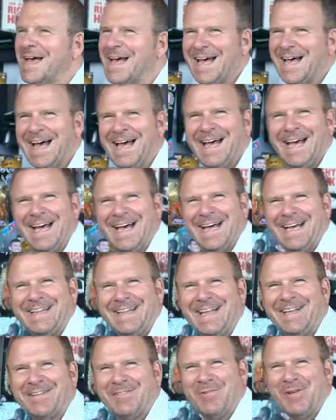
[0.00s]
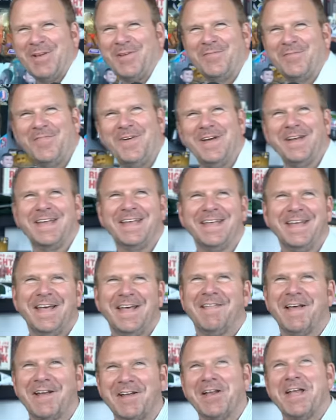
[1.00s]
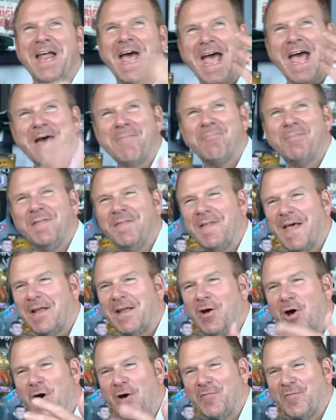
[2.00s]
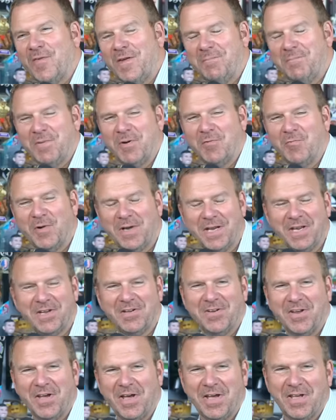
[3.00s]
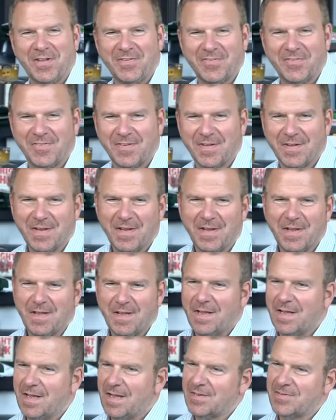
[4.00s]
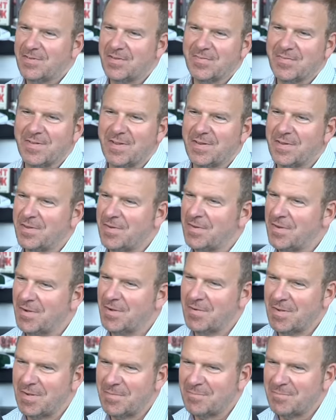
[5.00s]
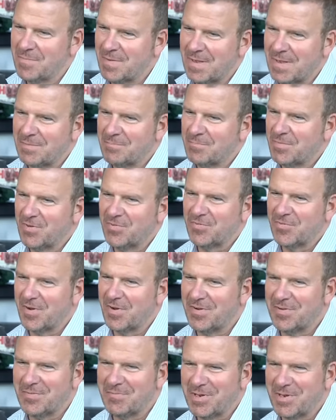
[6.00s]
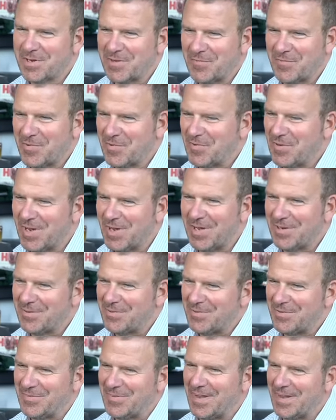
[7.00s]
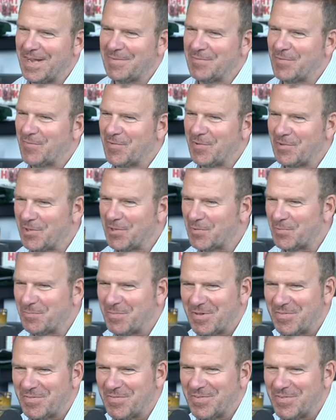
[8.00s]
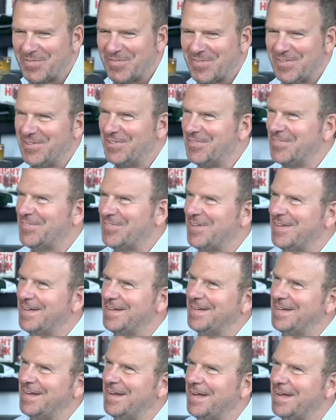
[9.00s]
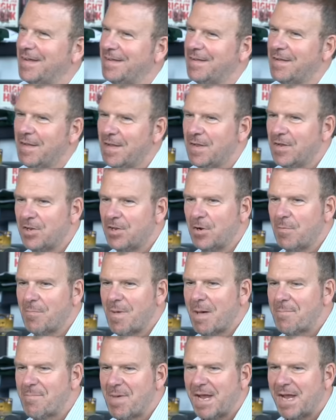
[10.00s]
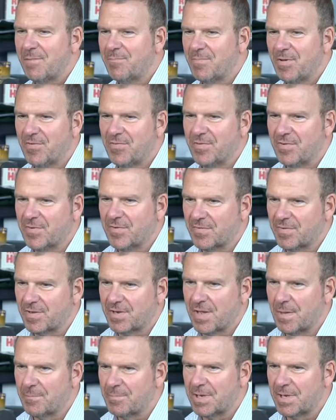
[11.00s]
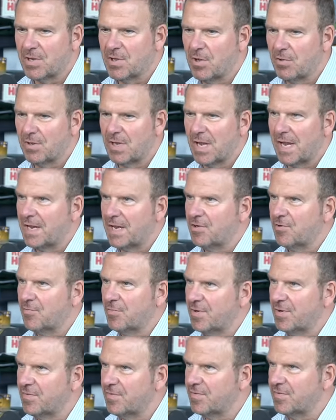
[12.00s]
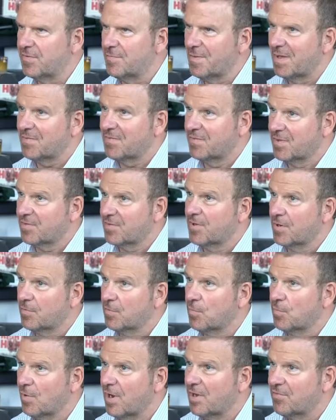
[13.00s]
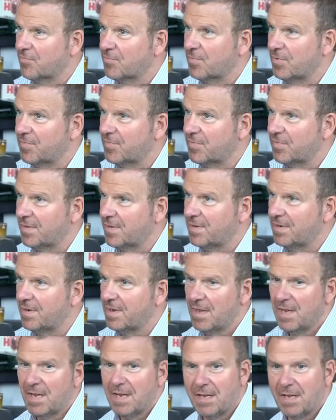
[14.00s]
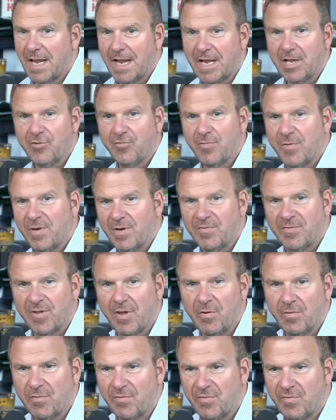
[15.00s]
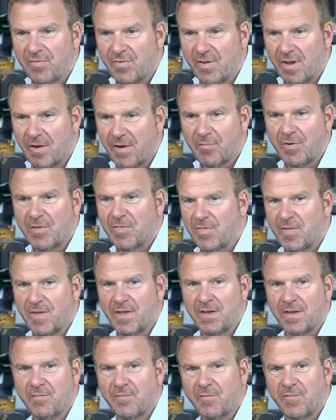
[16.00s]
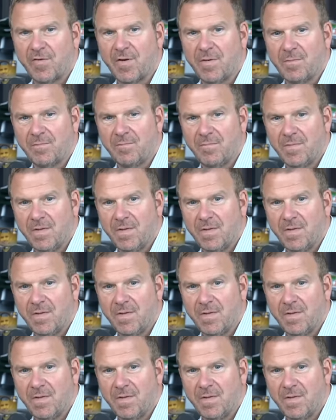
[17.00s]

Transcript: that's really funny. That doesn't happen that often, but when it does, I just say, you know, I'm I'm just trying to make a few dollars. I have a few little businesses, and uh, you know, my main business is a company called Landry's. It's about 600 restaurants, and Landry's owns everything from